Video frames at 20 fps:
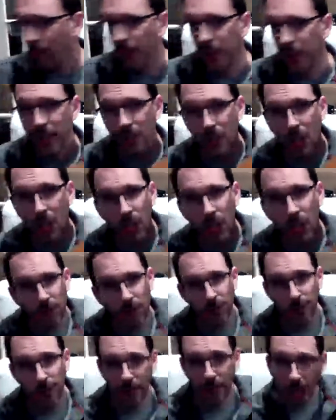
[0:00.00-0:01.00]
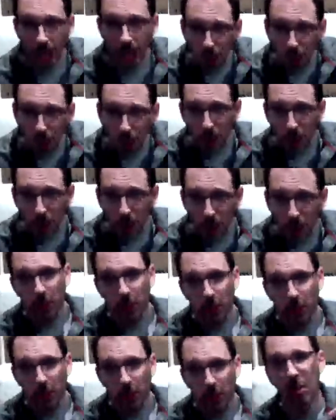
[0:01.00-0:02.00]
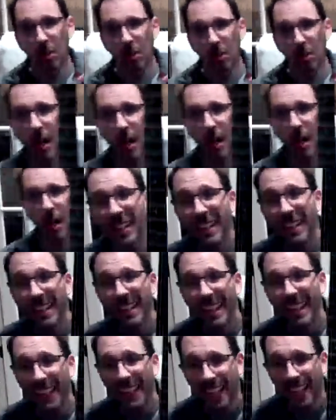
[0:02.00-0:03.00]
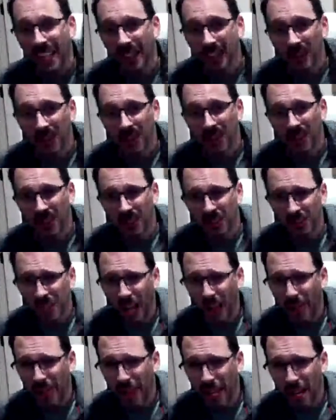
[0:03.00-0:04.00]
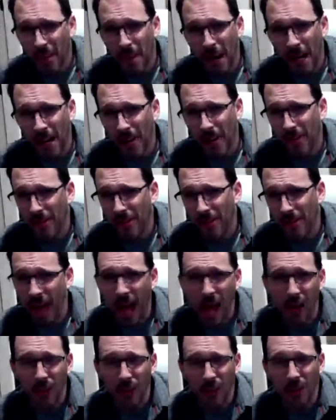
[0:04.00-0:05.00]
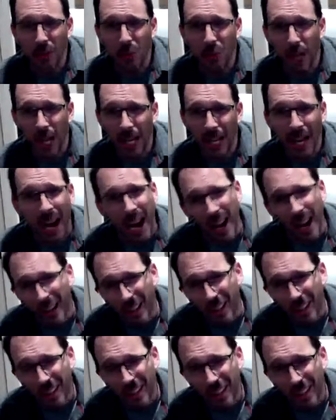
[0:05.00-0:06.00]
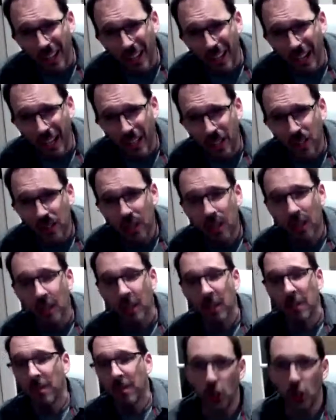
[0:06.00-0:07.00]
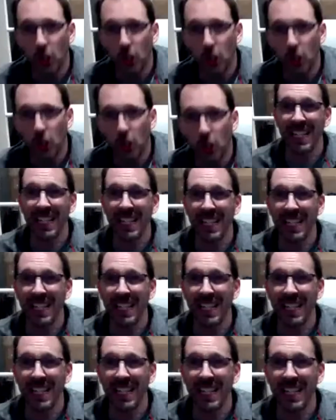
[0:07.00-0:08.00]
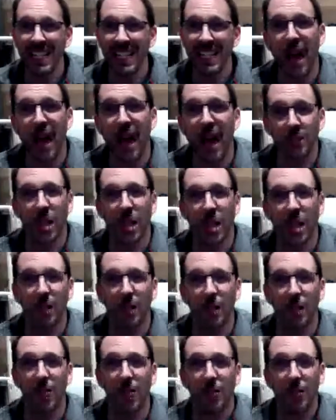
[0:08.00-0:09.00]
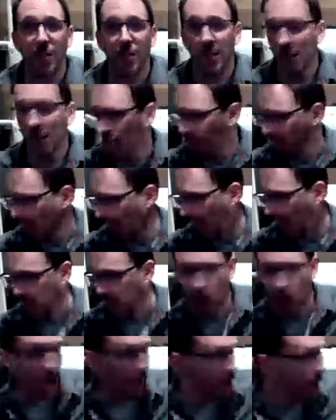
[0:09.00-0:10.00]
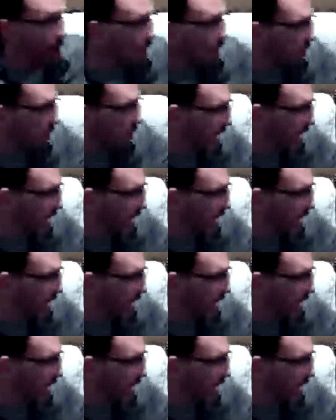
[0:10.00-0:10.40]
This $150 one would be good to learn on. And this is, I think, about $1,000 when I got it. And you need to spend $1,000 on a guitar.